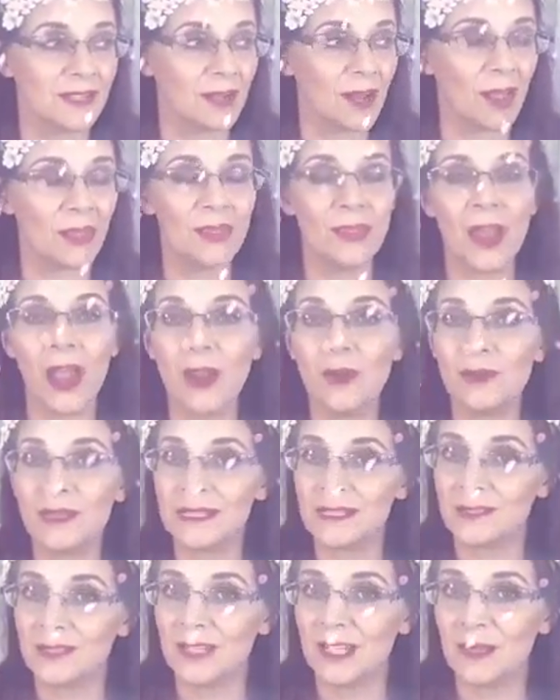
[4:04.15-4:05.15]
And although
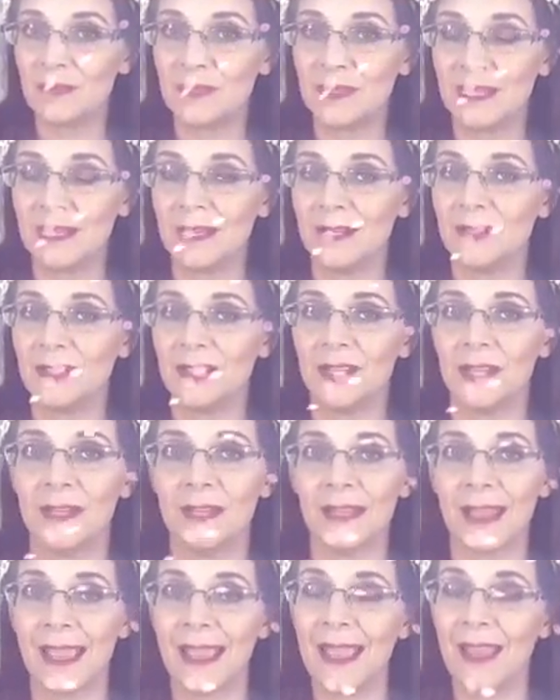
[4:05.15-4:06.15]
it's tempting to
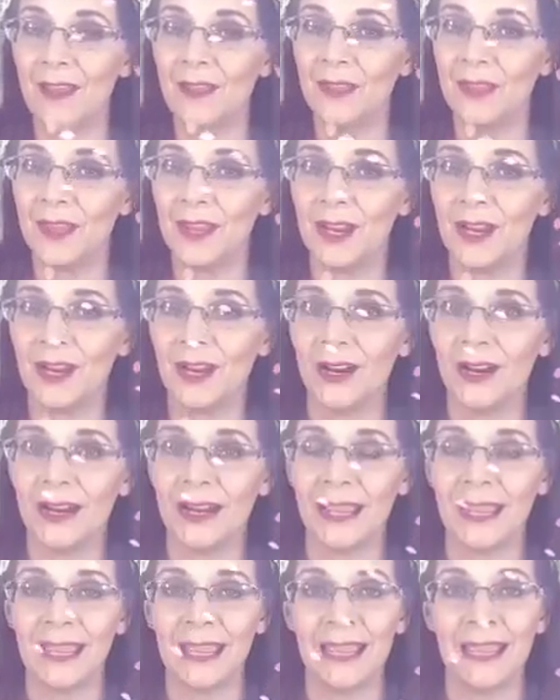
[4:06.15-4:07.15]
lay out
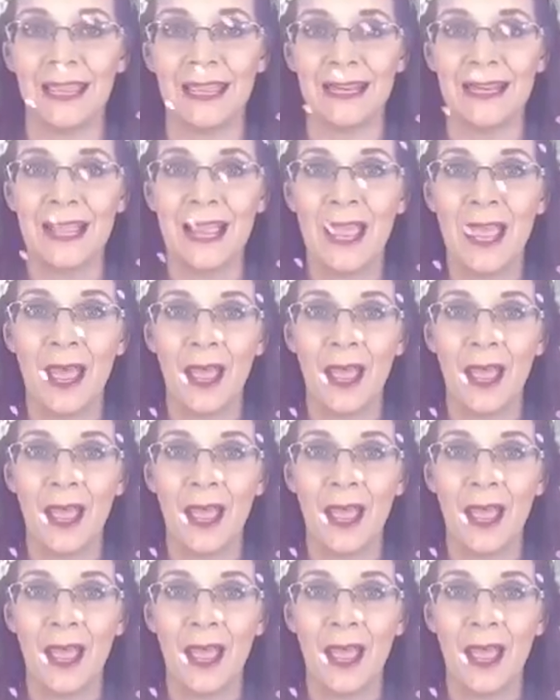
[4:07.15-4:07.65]
there and,